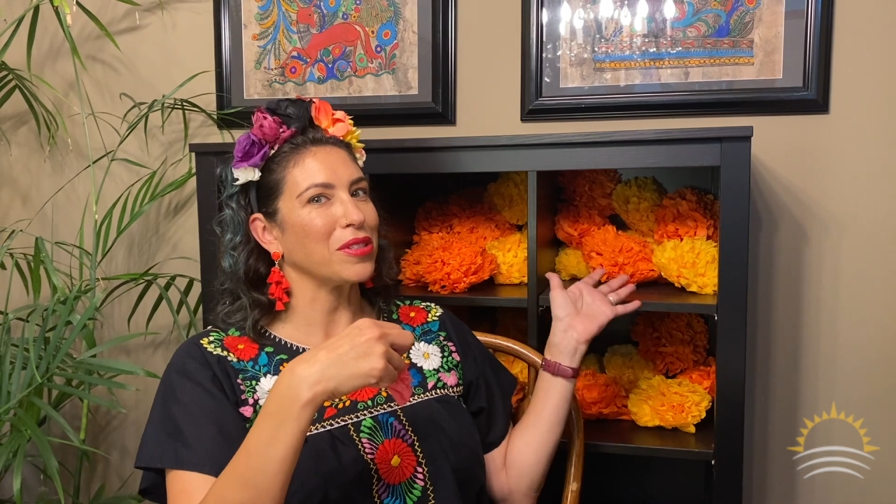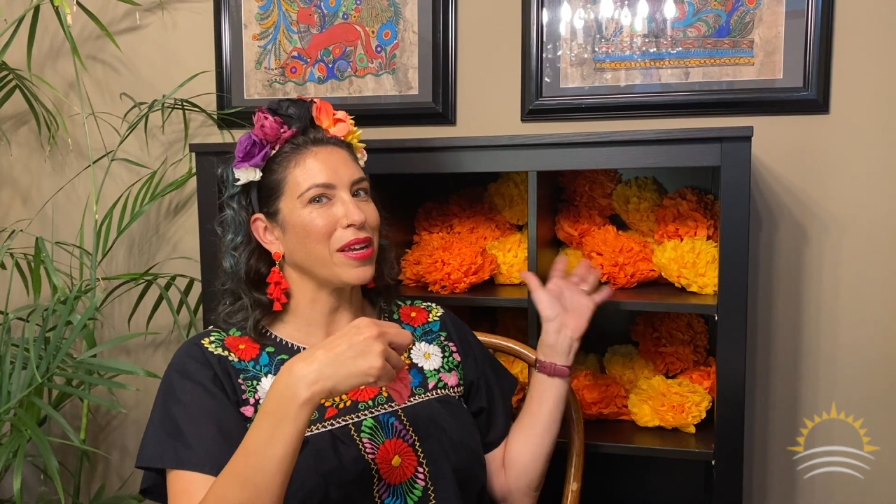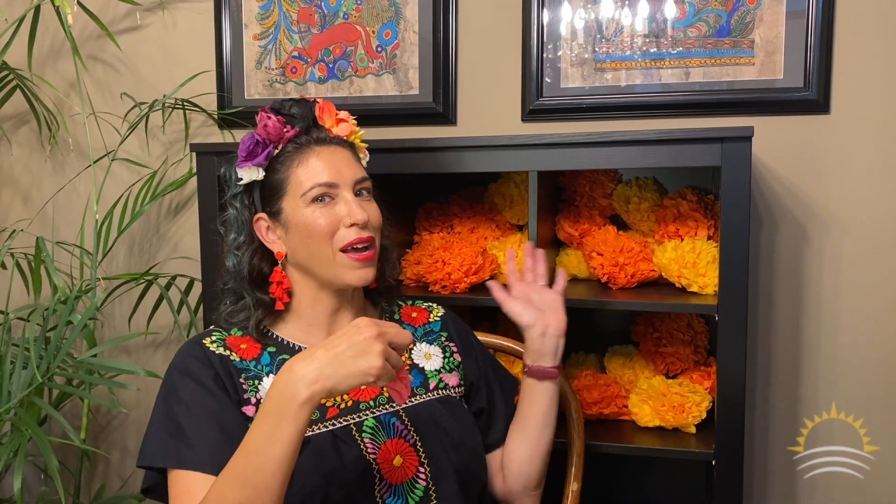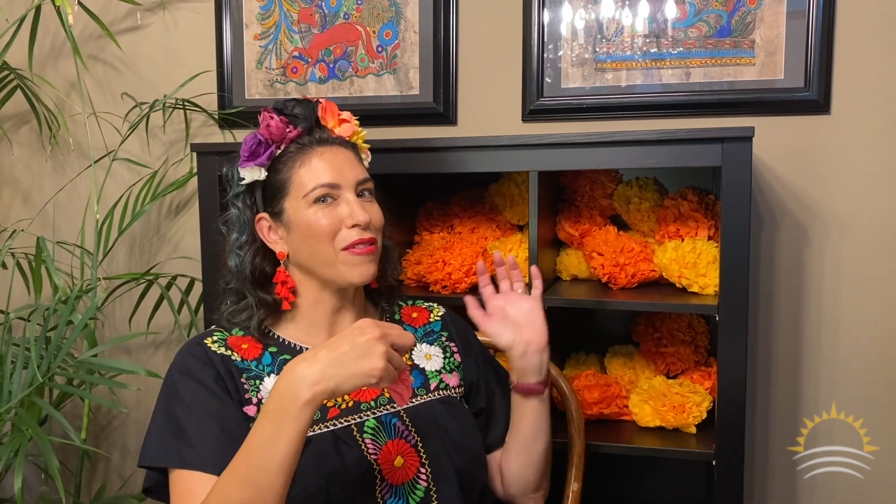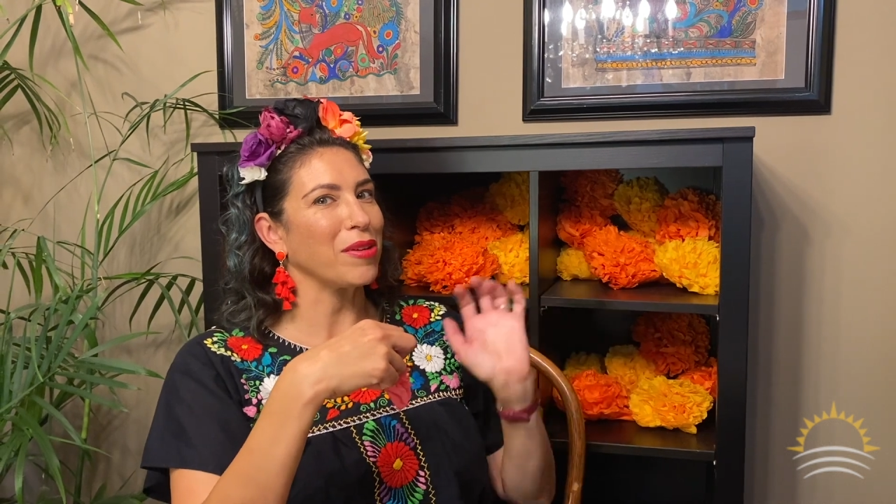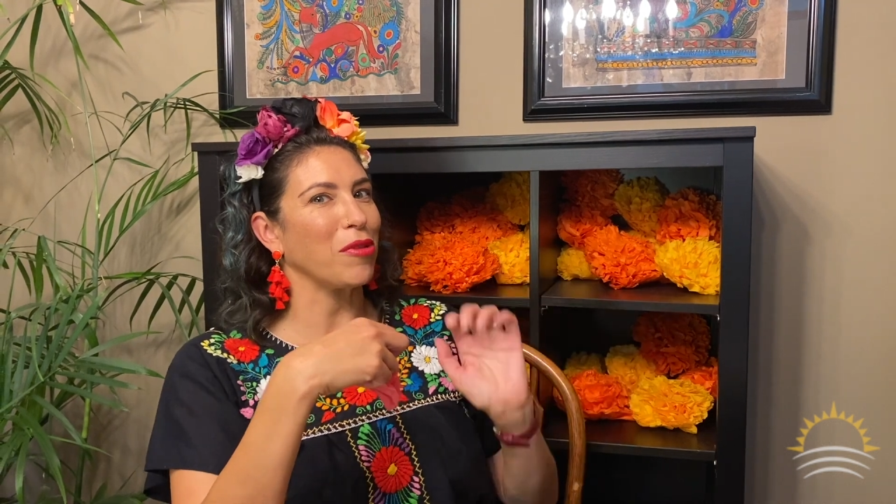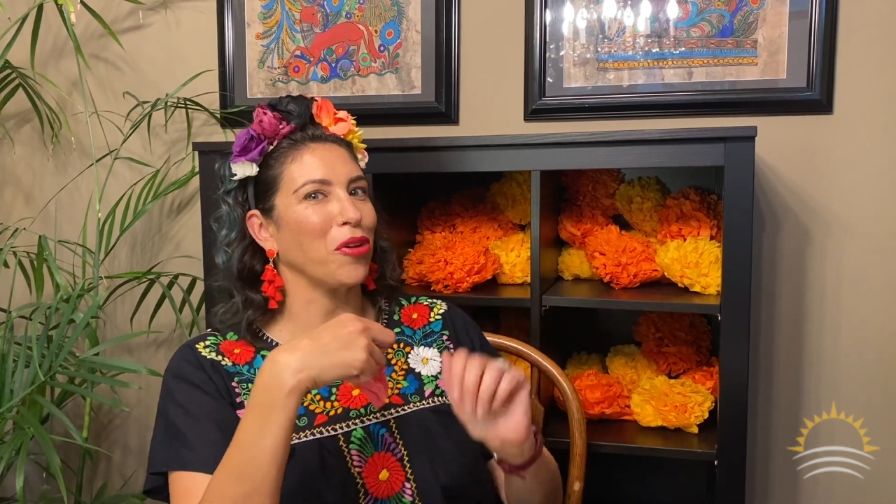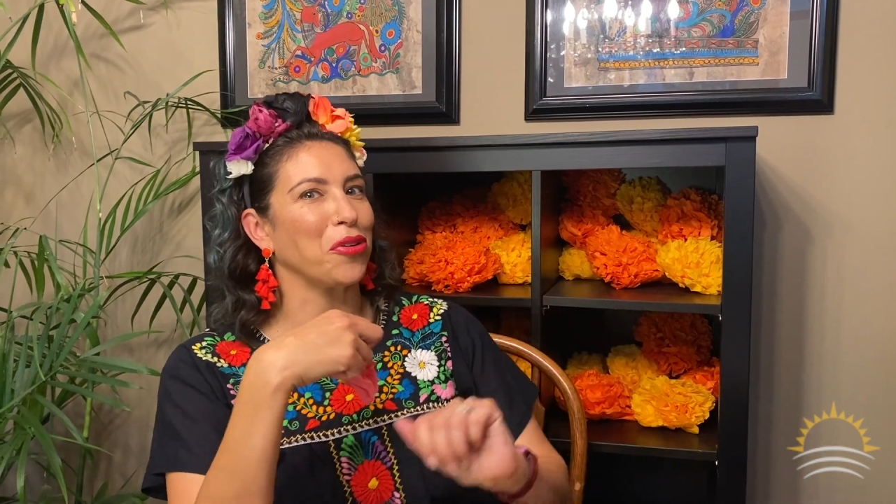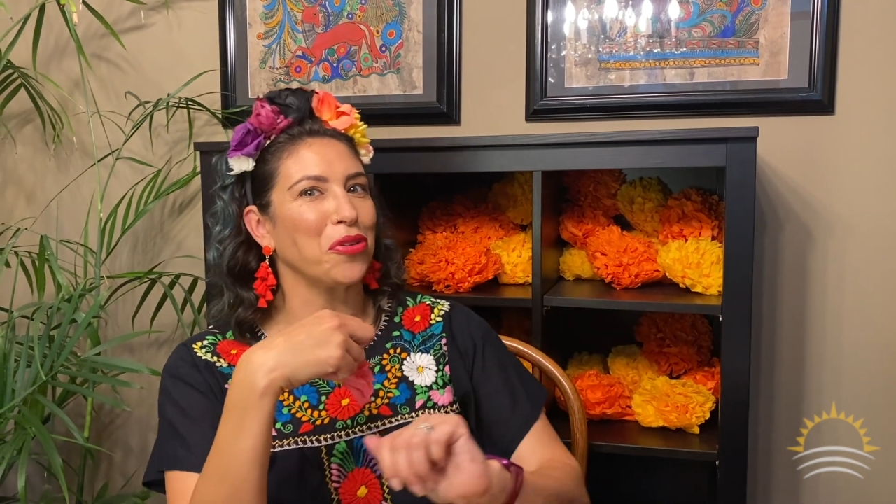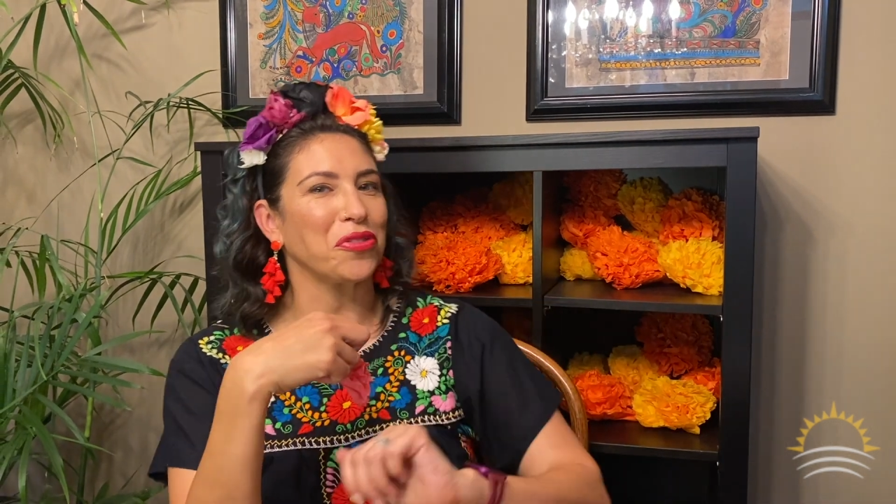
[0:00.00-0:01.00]
I have them
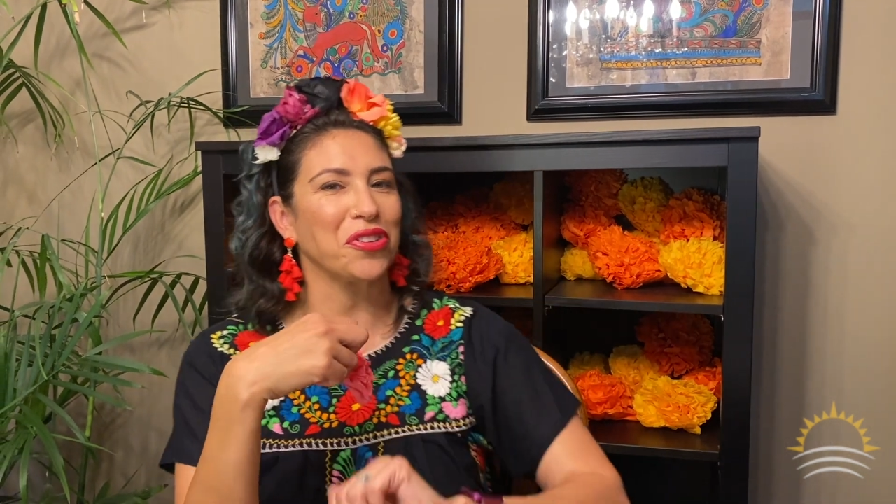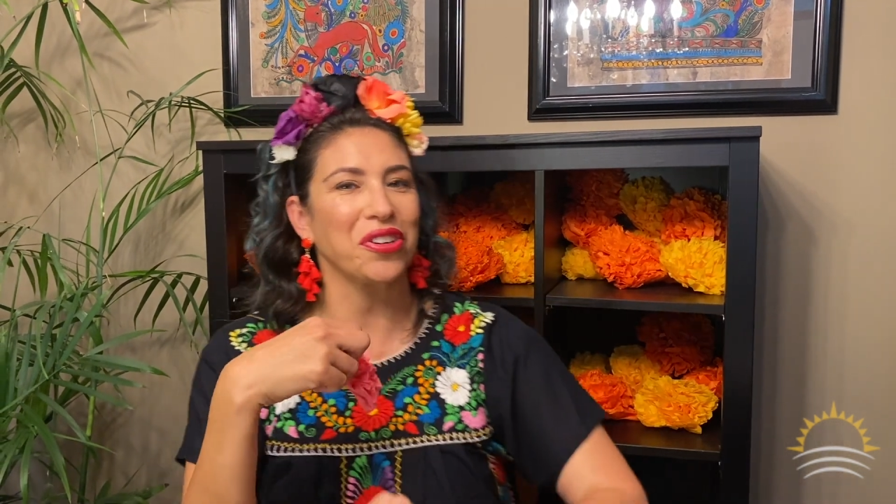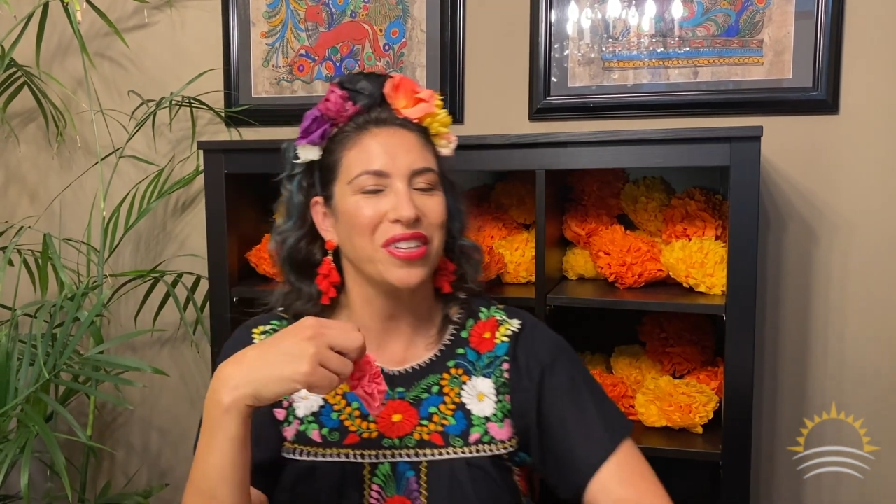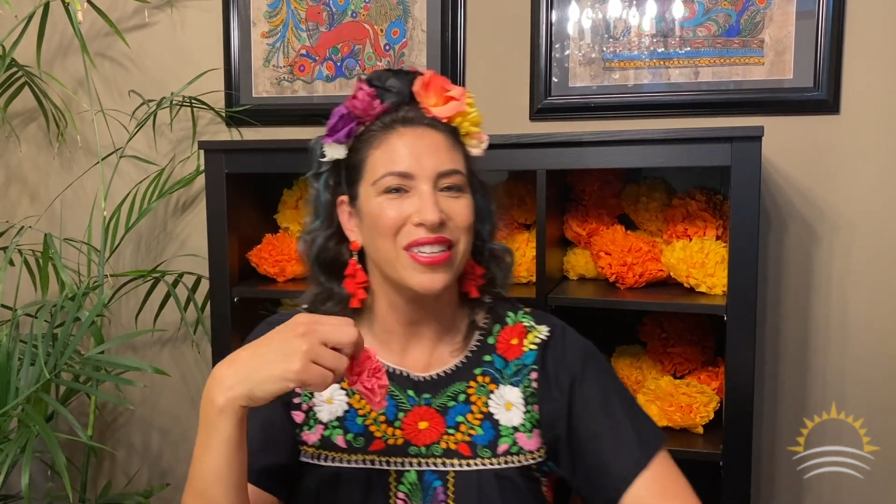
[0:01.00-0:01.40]
all over